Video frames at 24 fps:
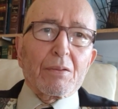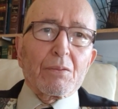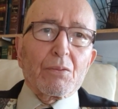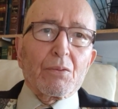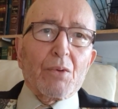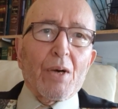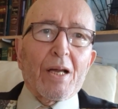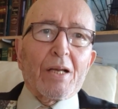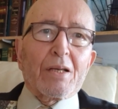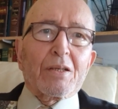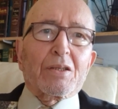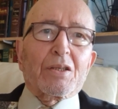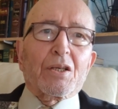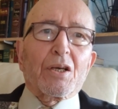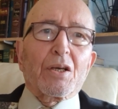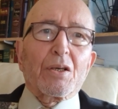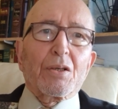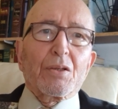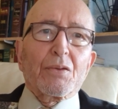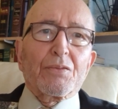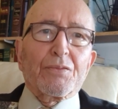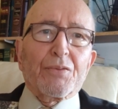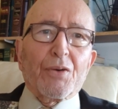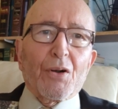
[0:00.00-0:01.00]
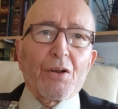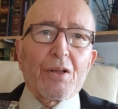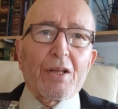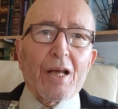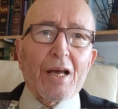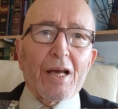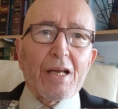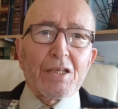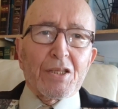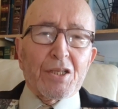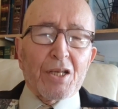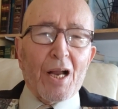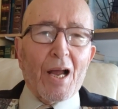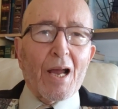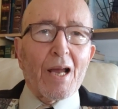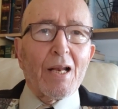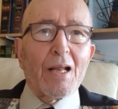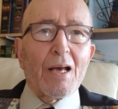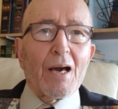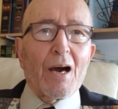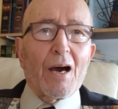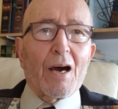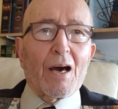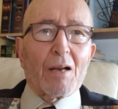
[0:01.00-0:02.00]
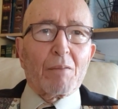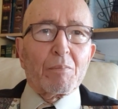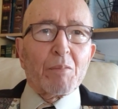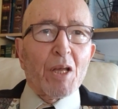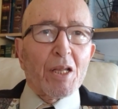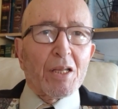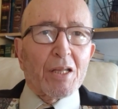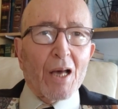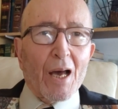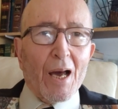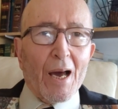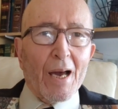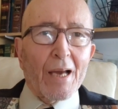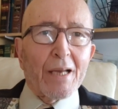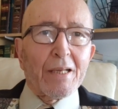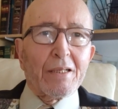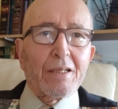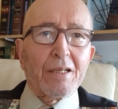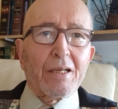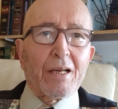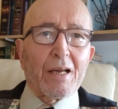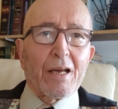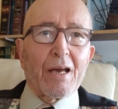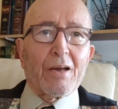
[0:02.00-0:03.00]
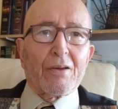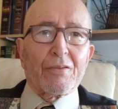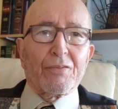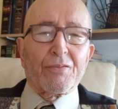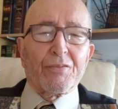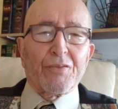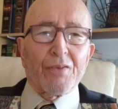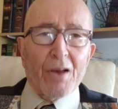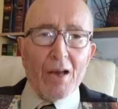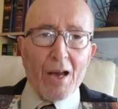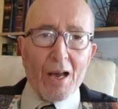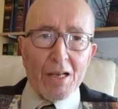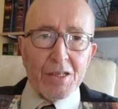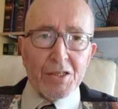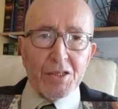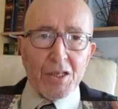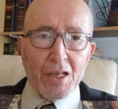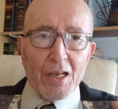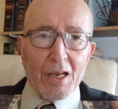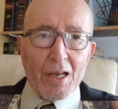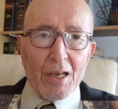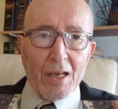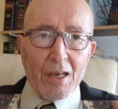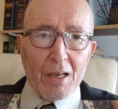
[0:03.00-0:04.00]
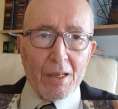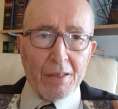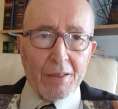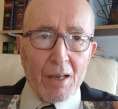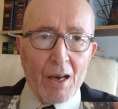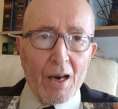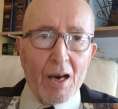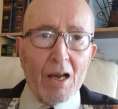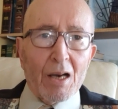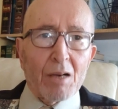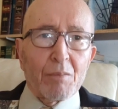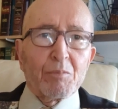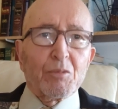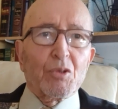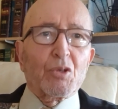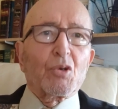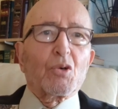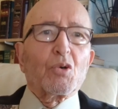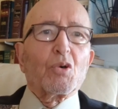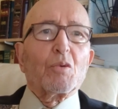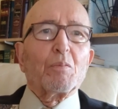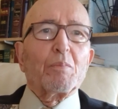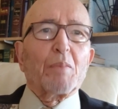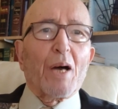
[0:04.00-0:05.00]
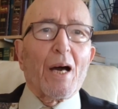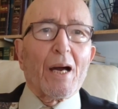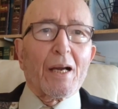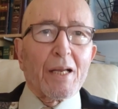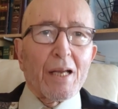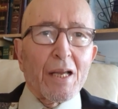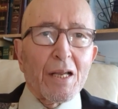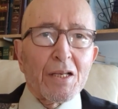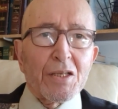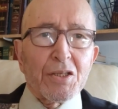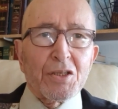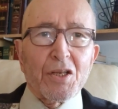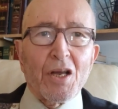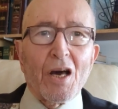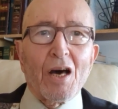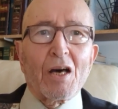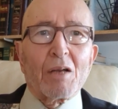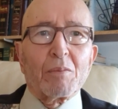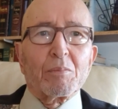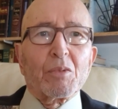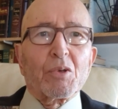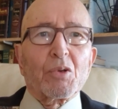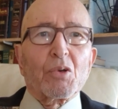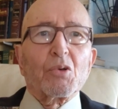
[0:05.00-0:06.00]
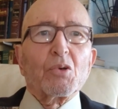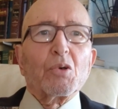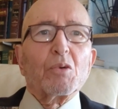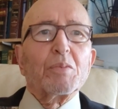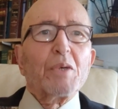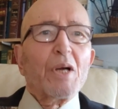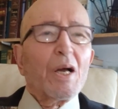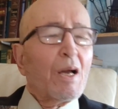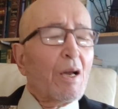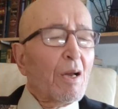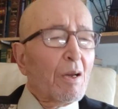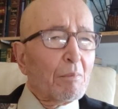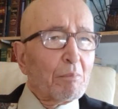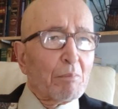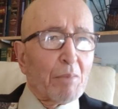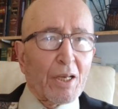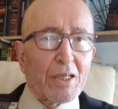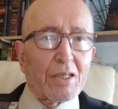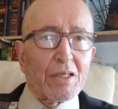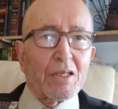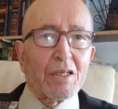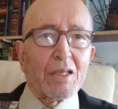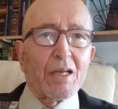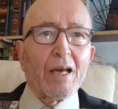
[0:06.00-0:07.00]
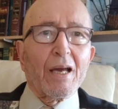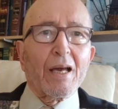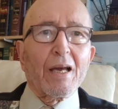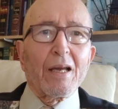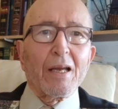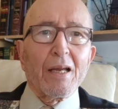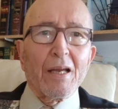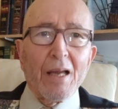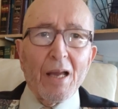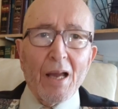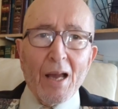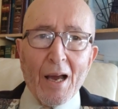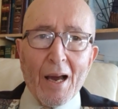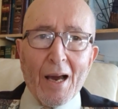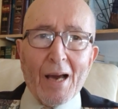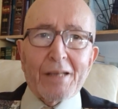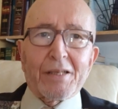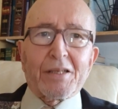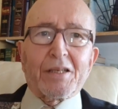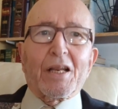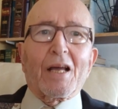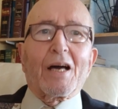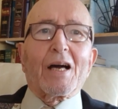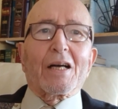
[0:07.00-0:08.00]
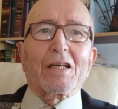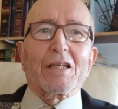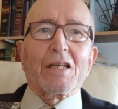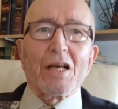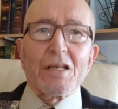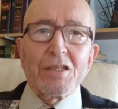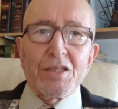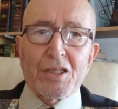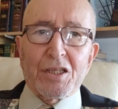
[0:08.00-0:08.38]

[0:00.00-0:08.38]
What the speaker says: went for the Israeli army, the IDF, as an armed group against armed group, but they attack